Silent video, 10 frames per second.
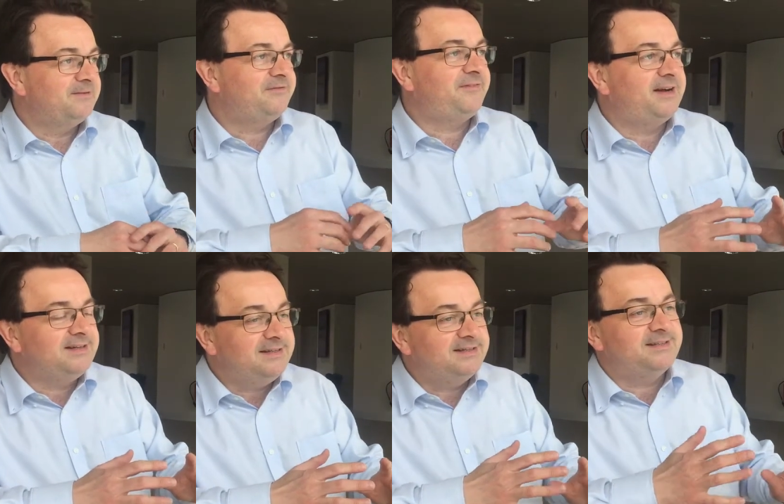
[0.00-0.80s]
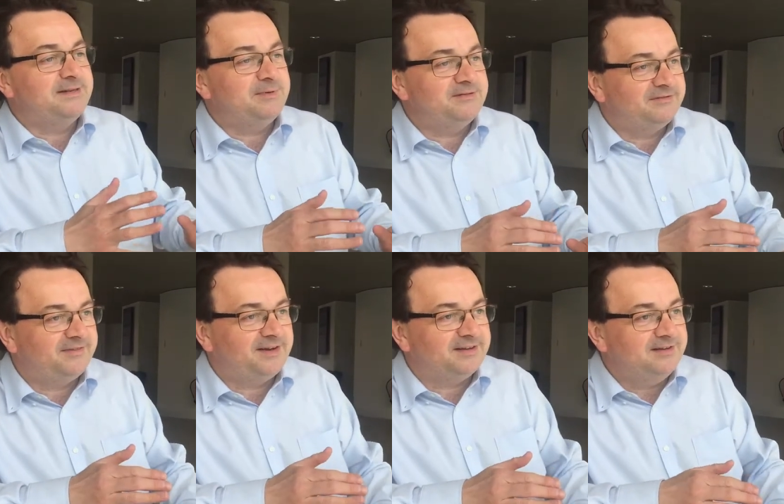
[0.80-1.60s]
Fy Damon
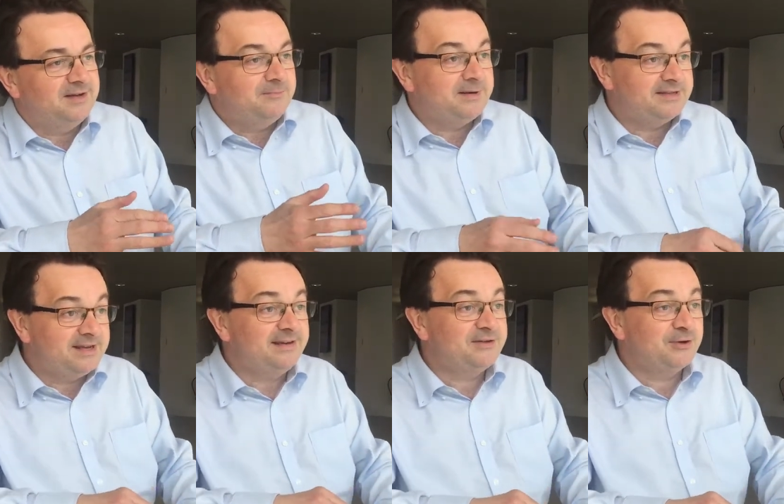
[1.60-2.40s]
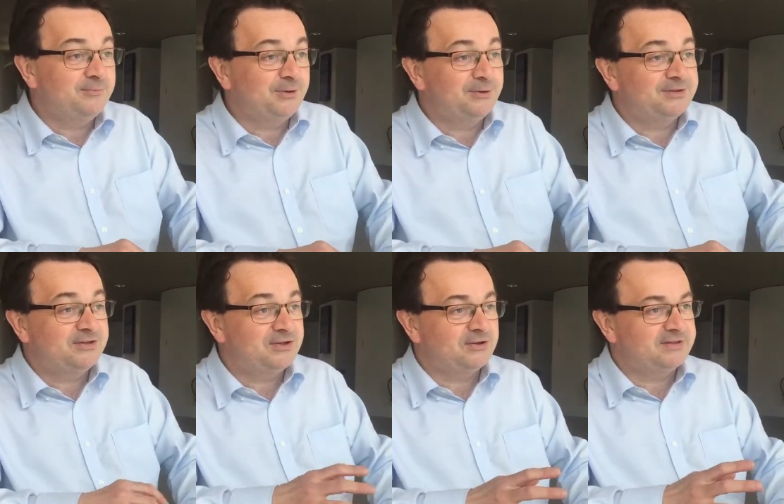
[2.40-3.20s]
Fy by the English composer
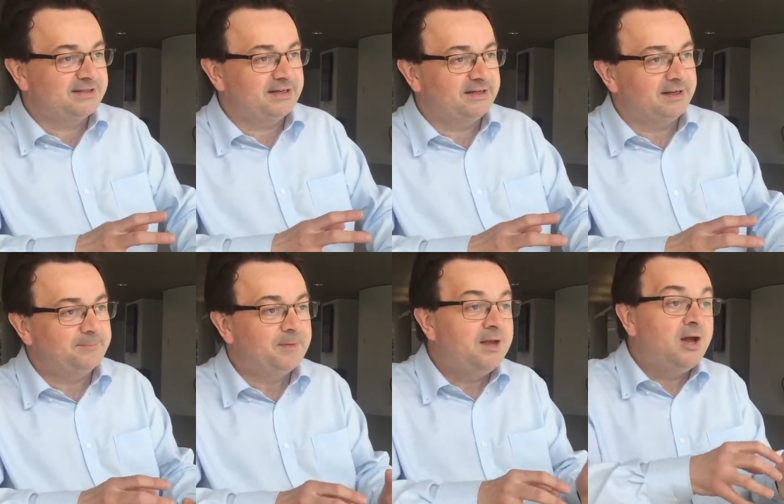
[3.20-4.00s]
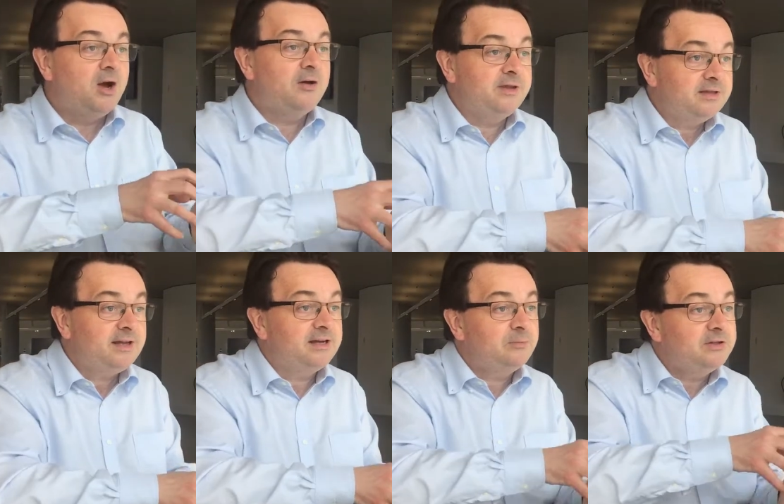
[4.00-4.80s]
John Stanley. On the other
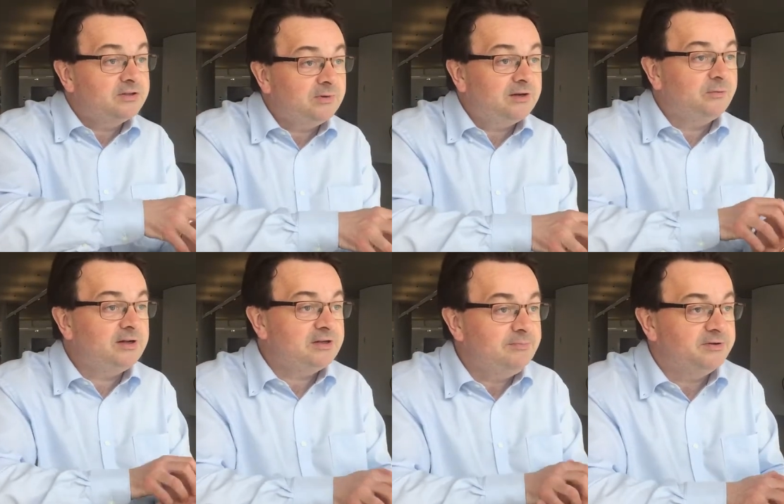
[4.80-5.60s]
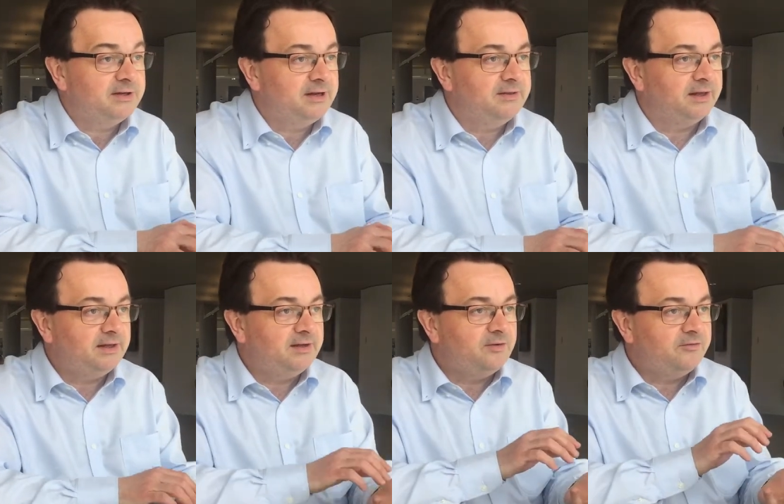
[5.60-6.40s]
hand, we do have Welsh music in
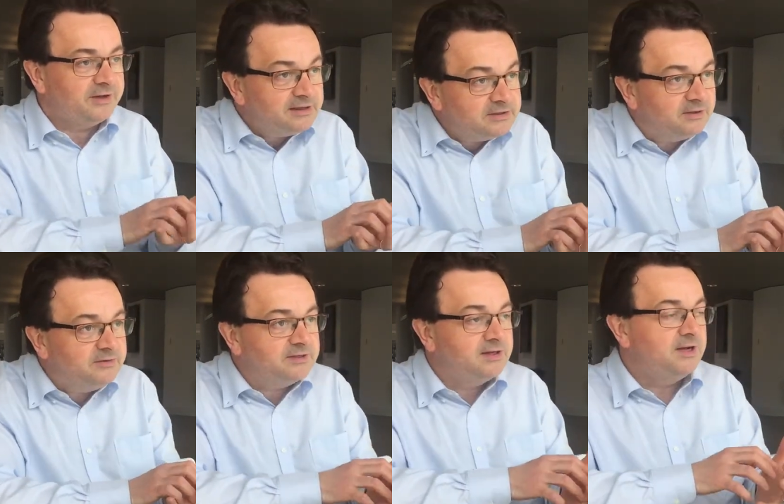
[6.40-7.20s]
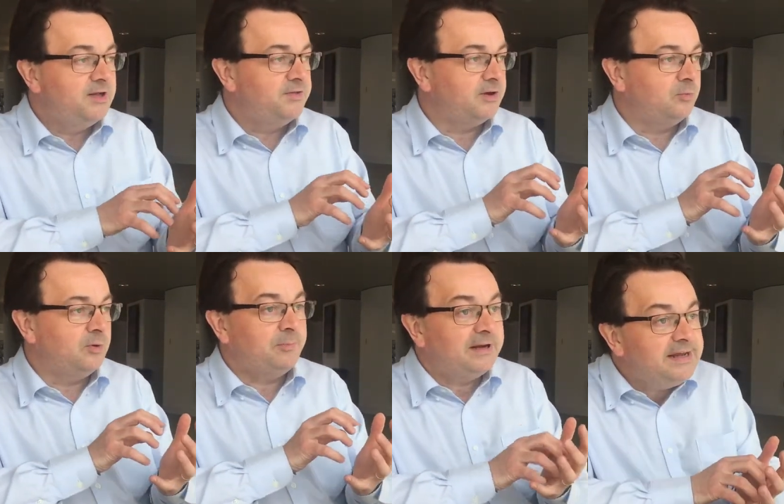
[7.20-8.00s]
there, fiddle tunes that were
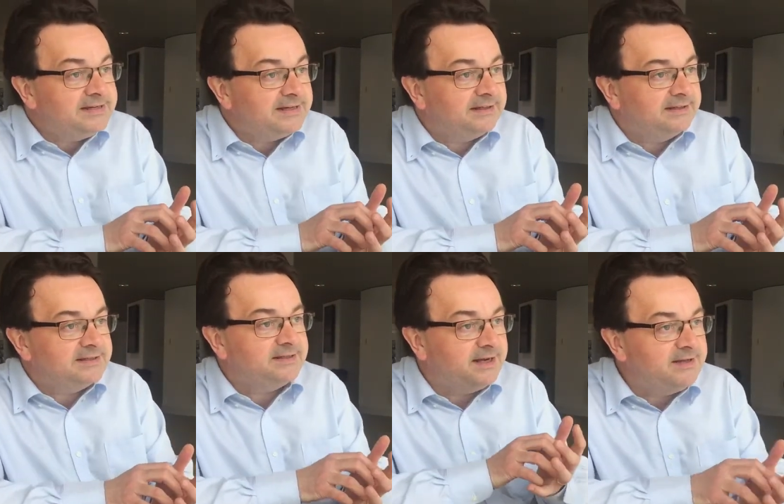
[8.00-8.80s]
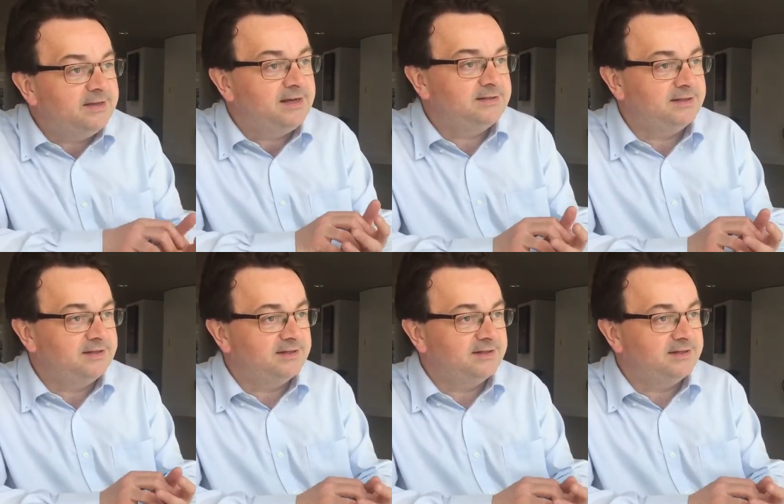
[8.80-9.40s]
played in Anglesey in the 18th